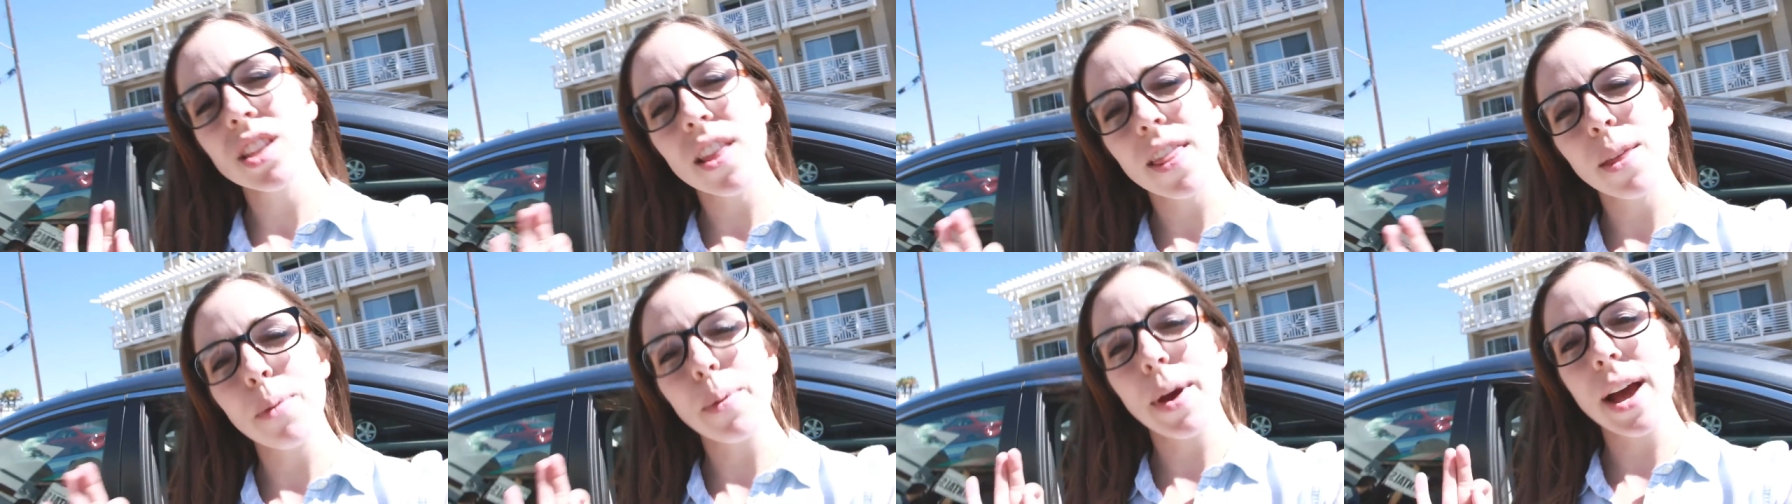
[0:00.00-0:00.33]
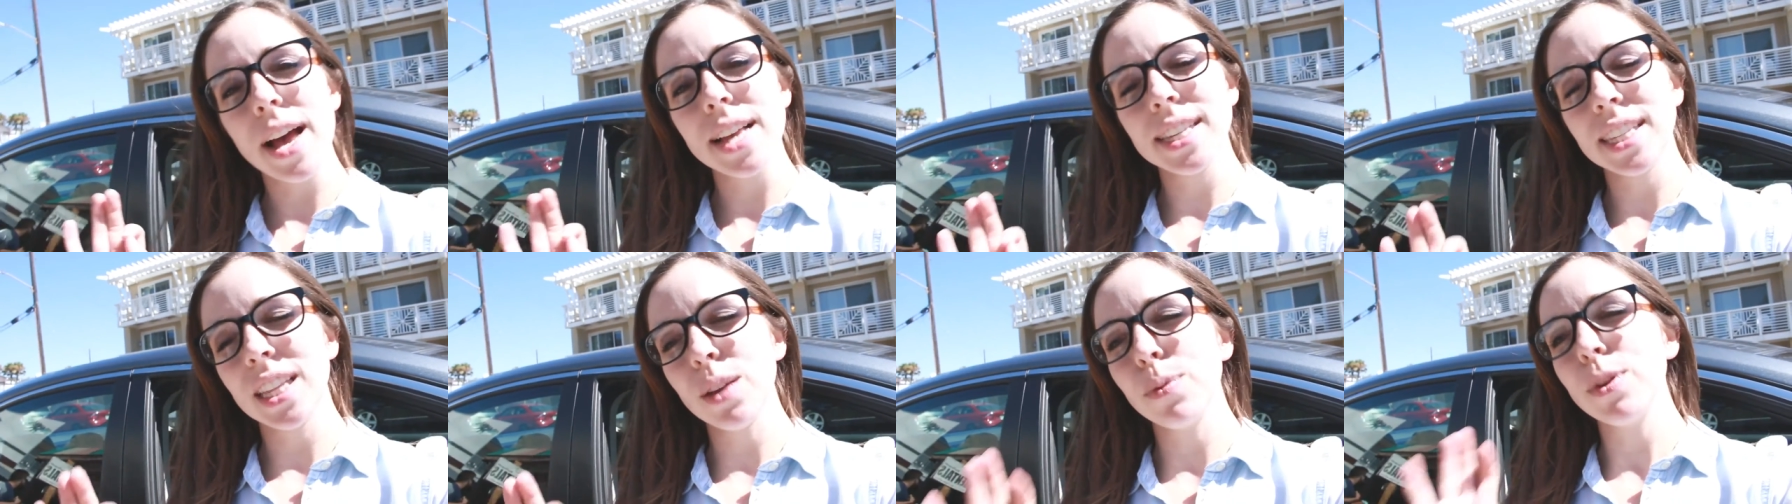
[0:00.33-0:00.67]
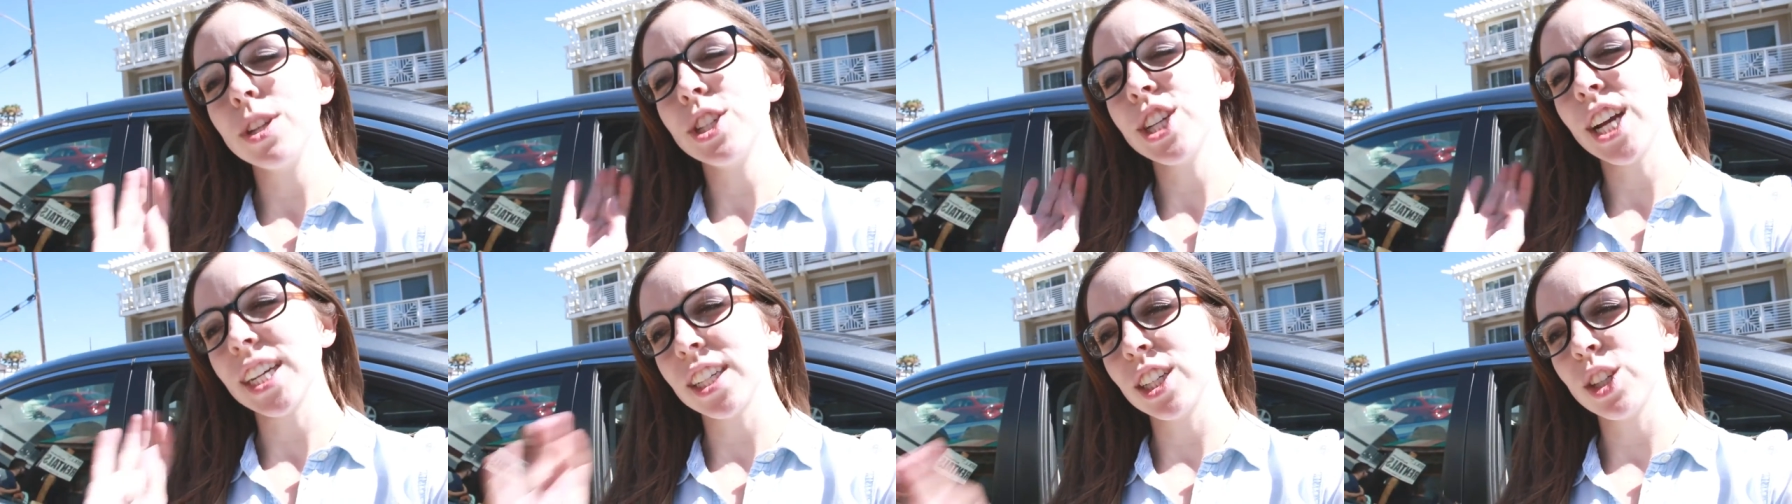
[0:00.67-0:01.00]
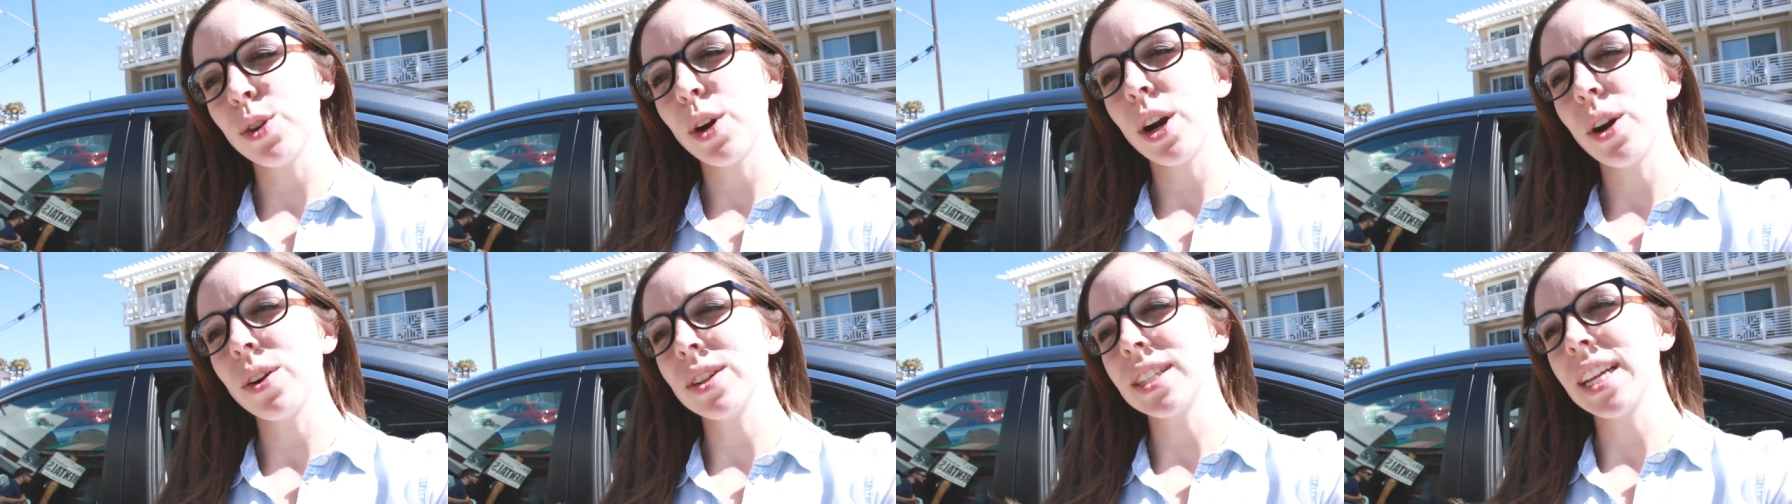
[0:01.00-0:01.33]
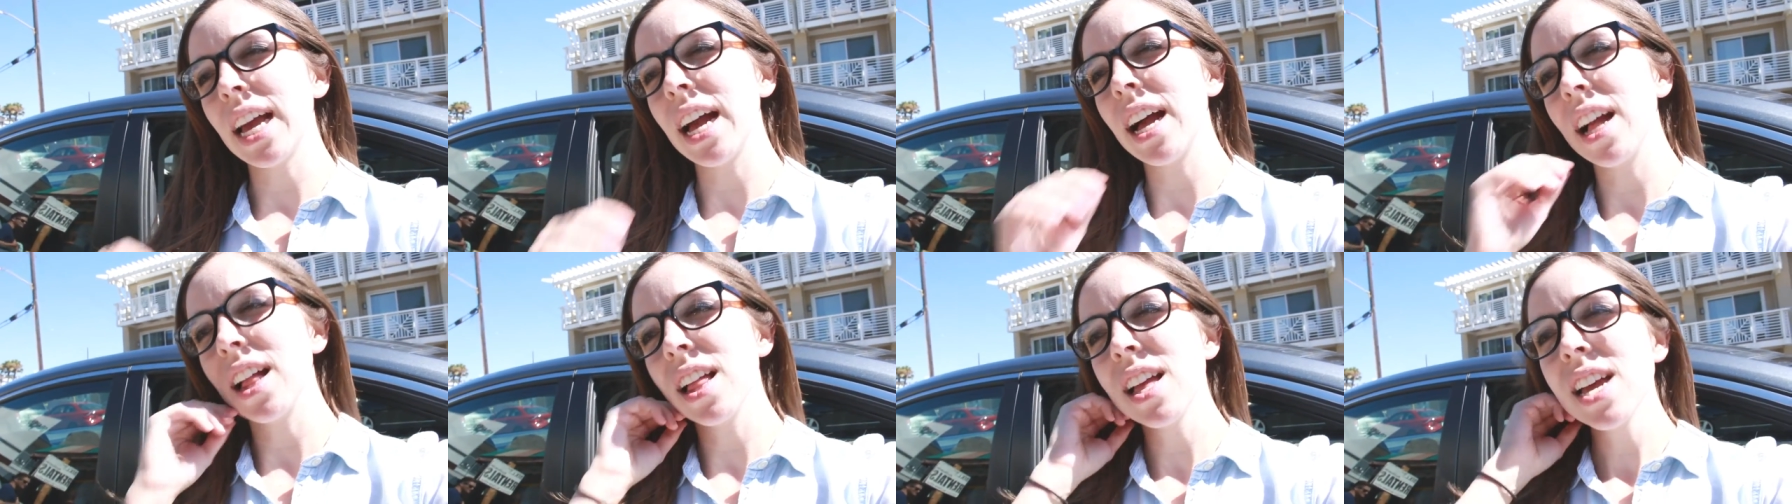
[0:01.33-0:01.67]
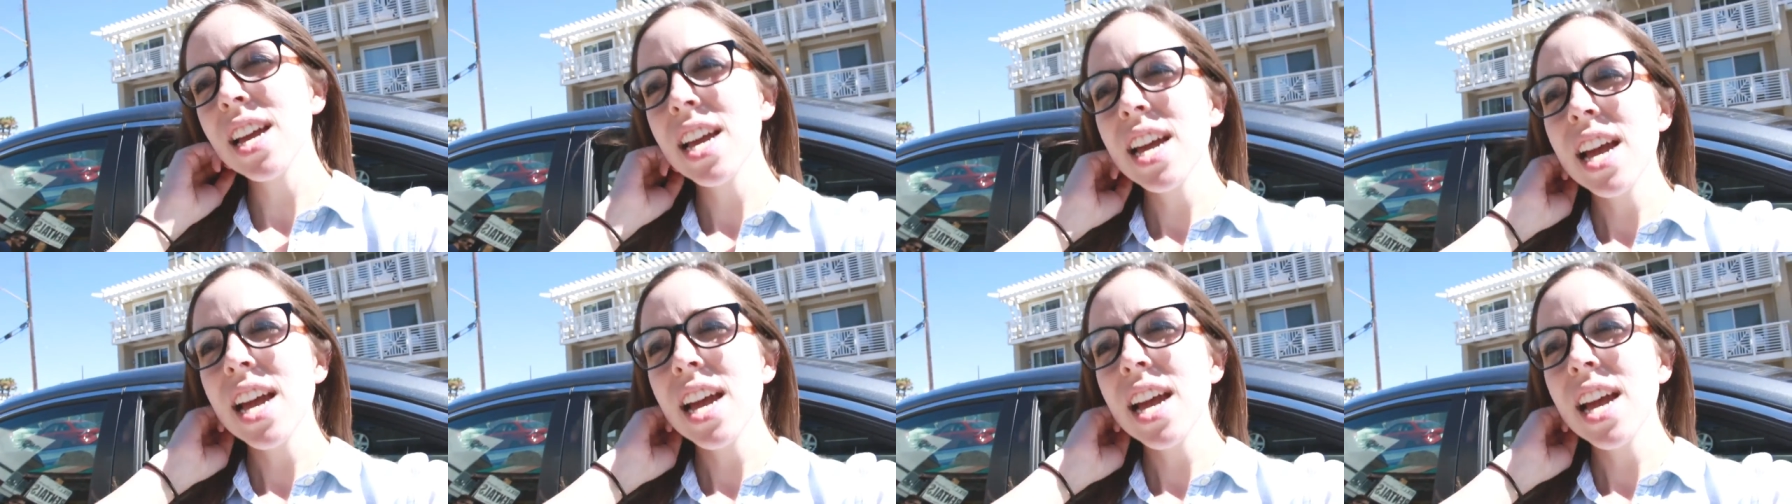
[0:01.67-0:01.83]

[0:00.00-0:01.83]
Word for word: the best. And then we checked into our hotel,